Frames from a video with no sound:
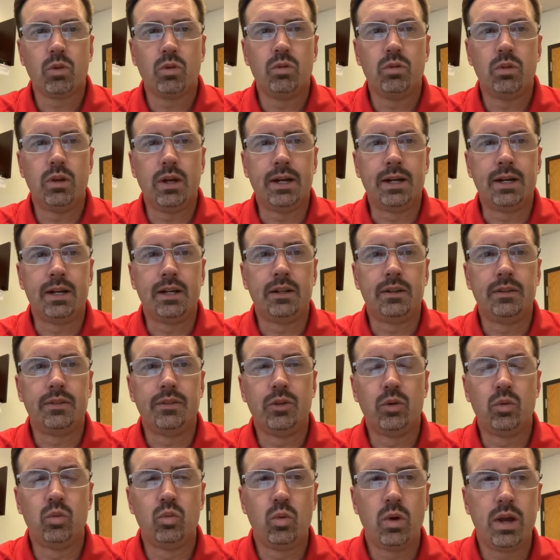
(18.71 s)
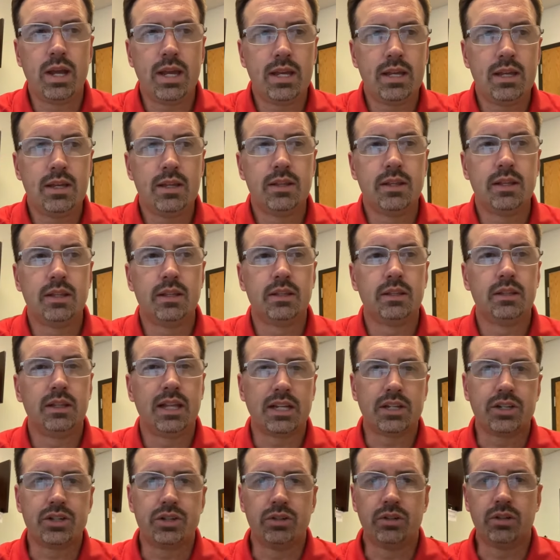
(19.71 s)
the way that
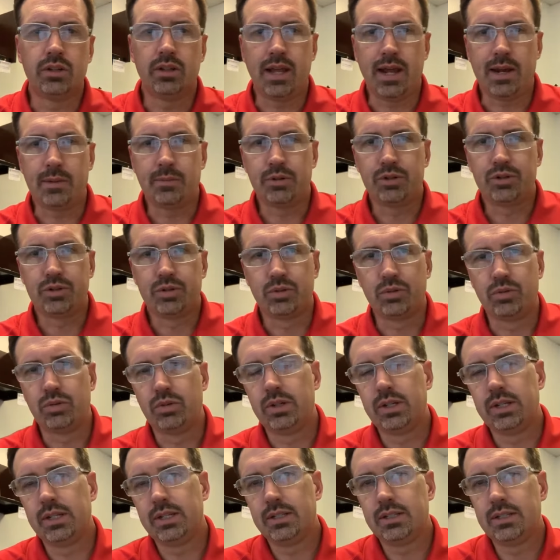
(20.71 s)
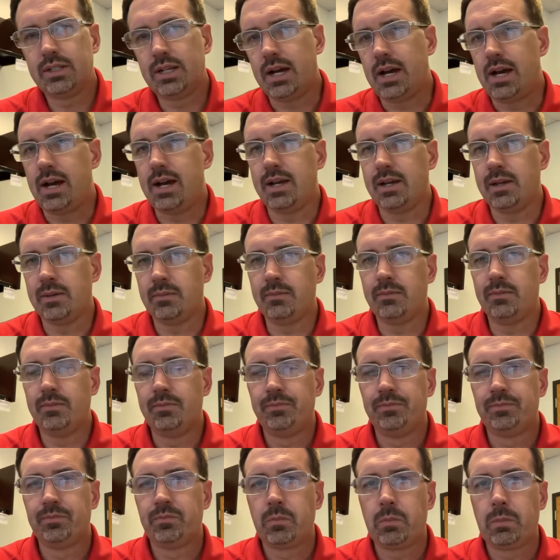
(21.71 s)
lecture and laboratory time
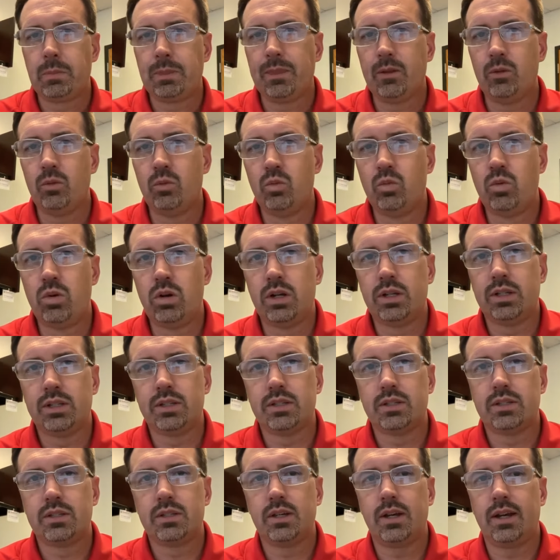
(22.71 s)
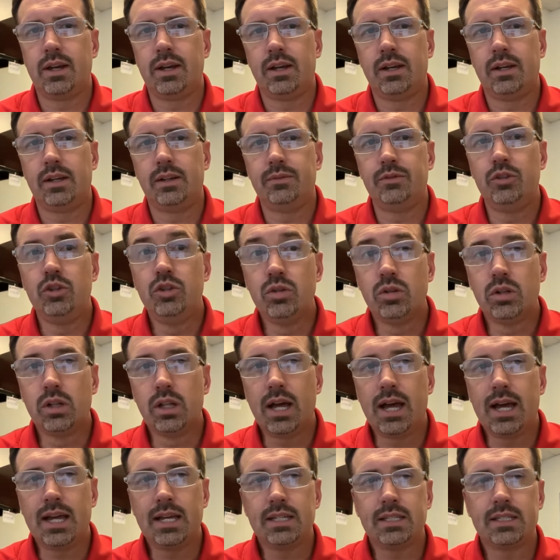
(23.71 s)
was
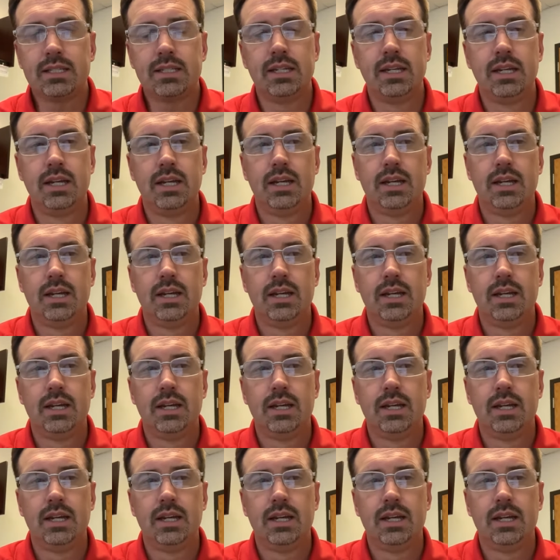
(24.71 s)
utilized.